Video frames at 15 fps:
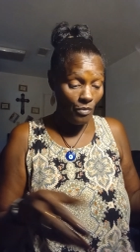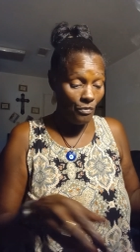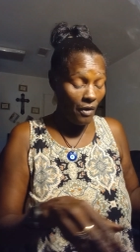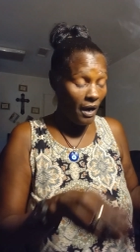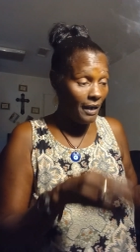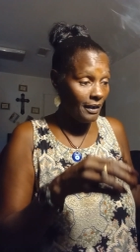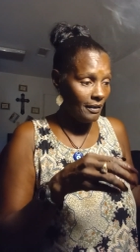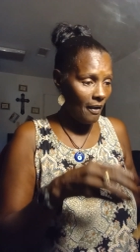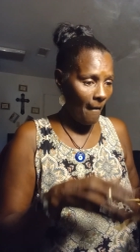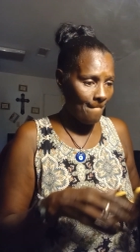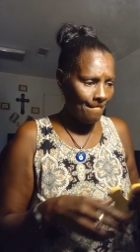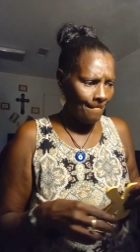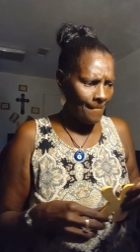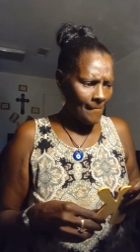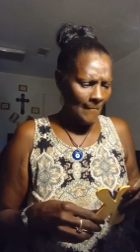right?
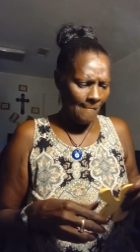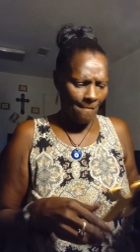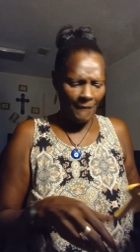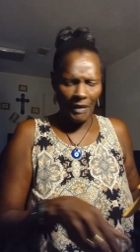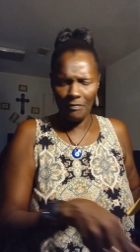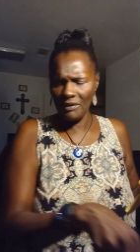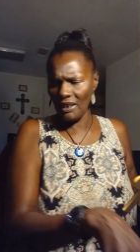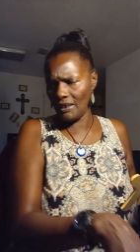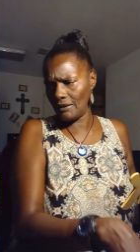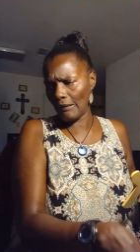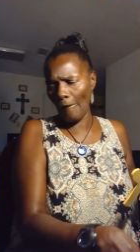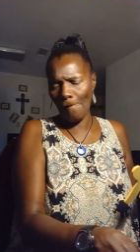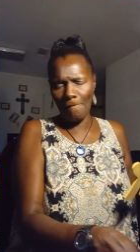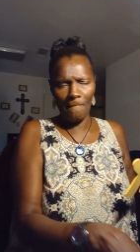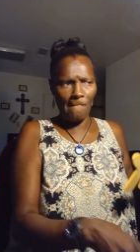I'm
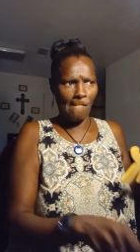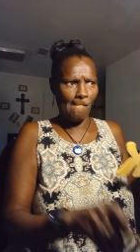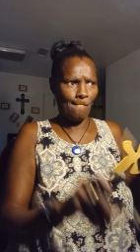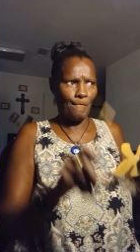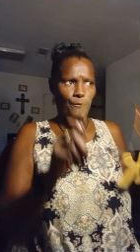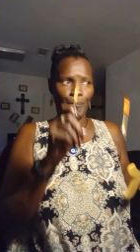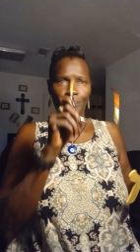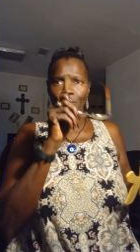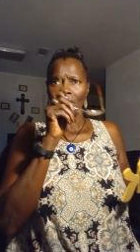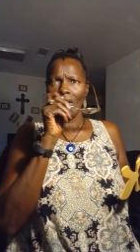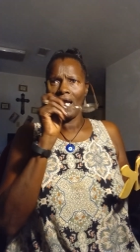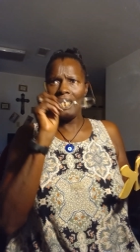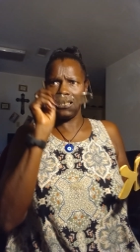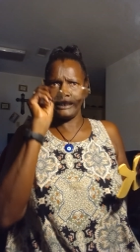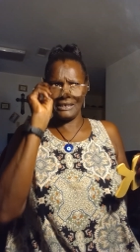like, hmm.
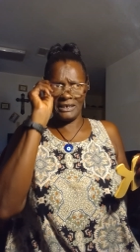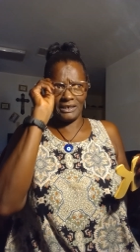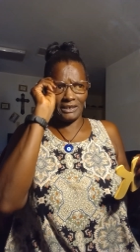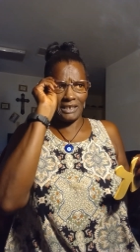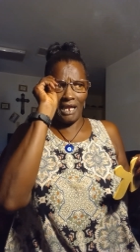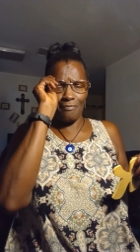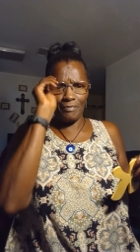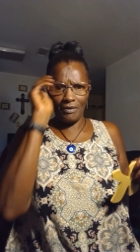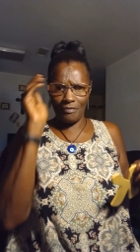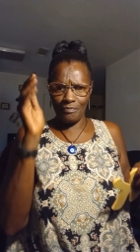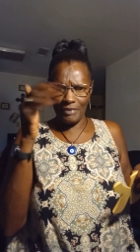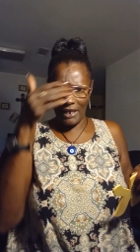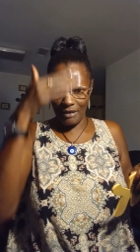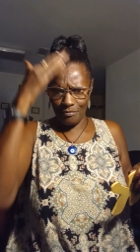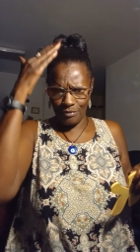I seen the top of a
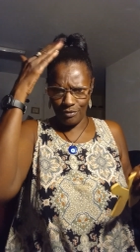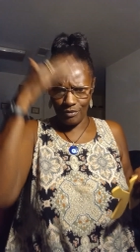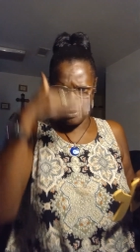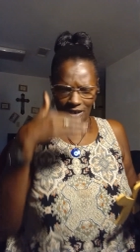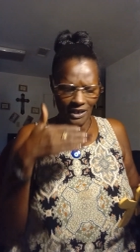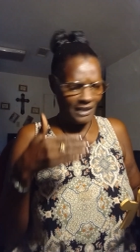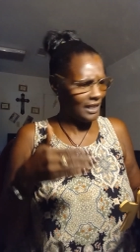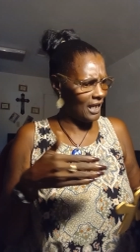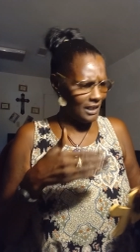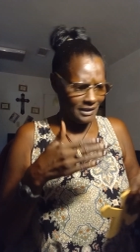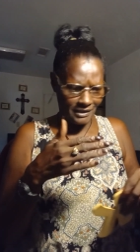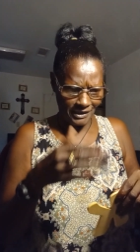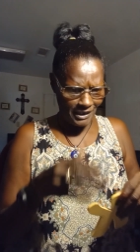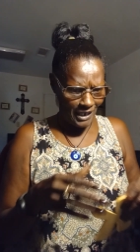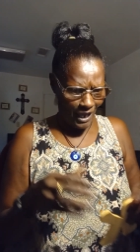black boy head. I
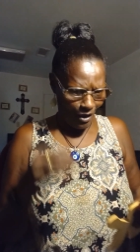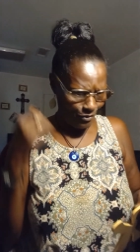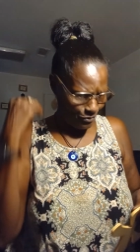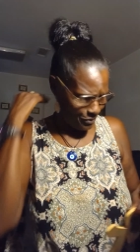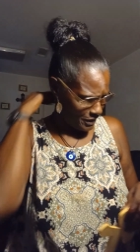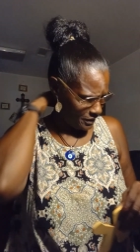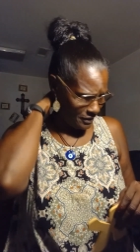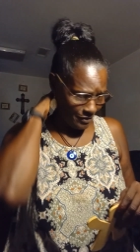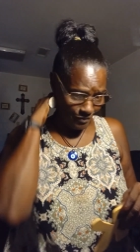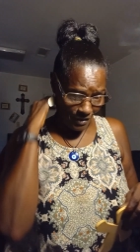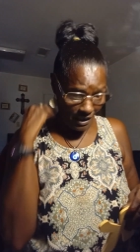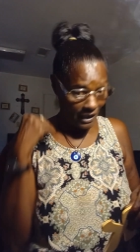didn't see all the rest of